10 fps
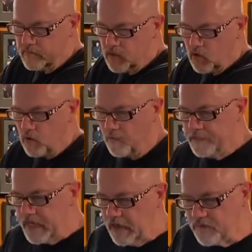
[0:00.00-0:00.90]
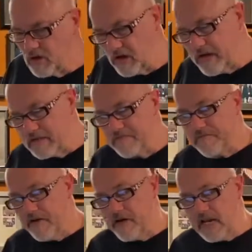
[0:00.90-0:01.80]
Cool. If you look at the
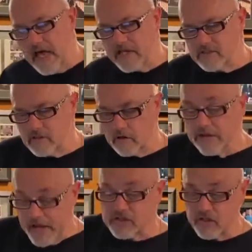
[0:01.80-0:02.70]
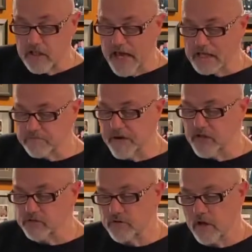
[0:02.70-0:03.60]
very last, or next to the last
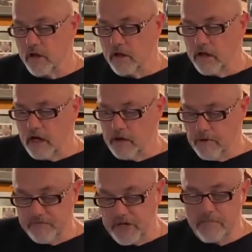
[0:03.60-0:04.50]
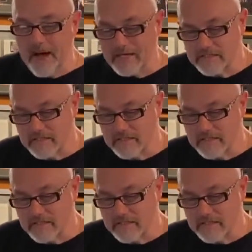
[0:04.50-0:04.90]
measure of the Cabasa